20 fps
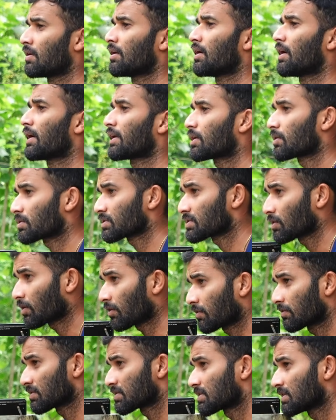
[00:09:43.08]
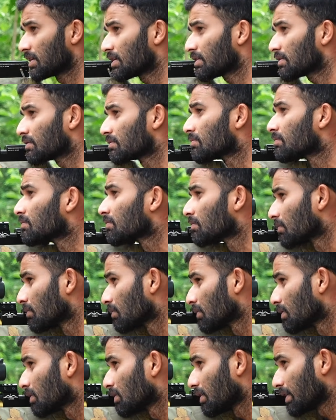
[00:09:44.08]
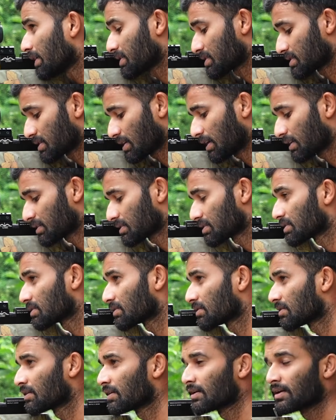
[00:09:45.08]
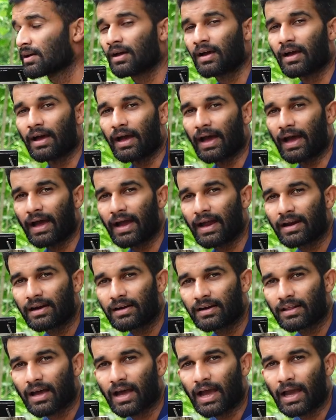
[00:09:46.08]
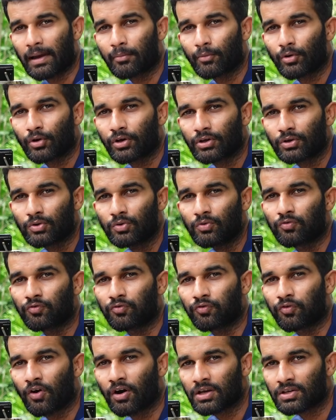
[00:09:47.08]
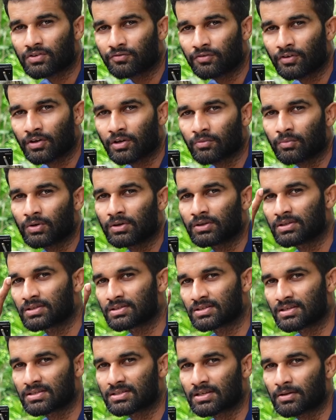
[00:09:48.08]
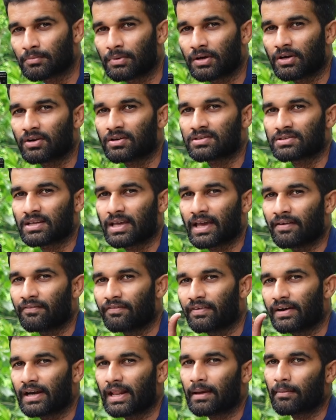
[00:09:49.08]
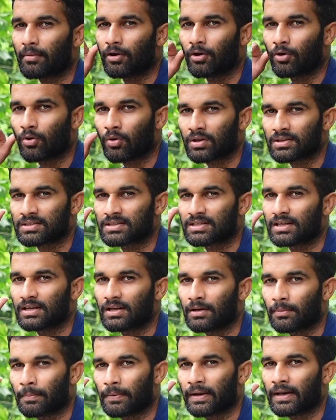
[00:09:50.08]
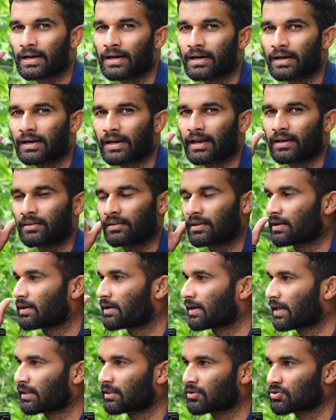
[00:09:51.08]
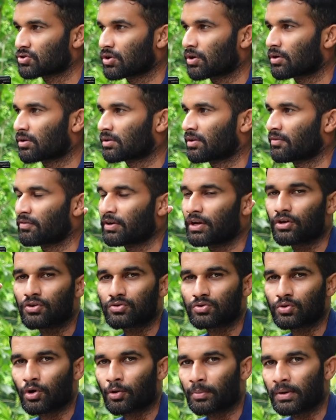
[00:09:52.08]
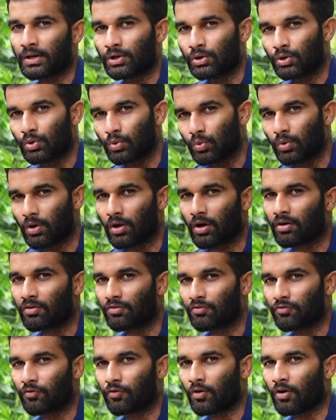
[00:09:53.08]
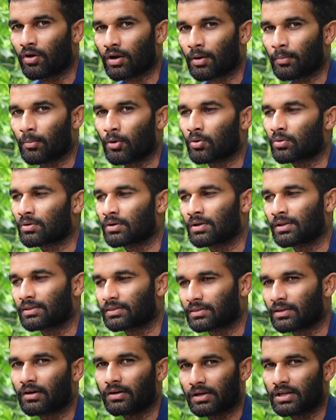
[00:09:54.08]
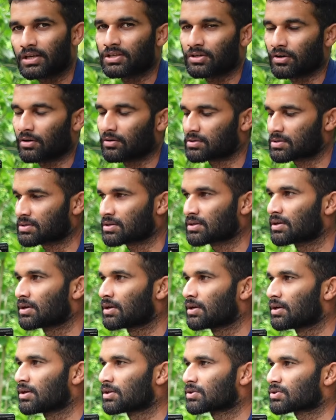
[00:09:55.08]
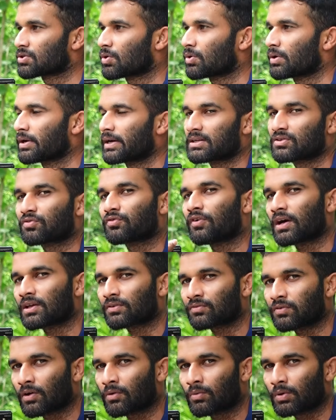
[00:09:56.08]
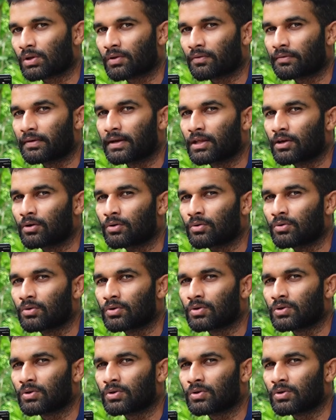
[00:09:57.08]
accuracy out of this gun. Let's start. And I'm going to fast forward the system, because every time I load a single pellet and then take the shot, the video is going to be too long for about 30 shots. So let's fast forward the video.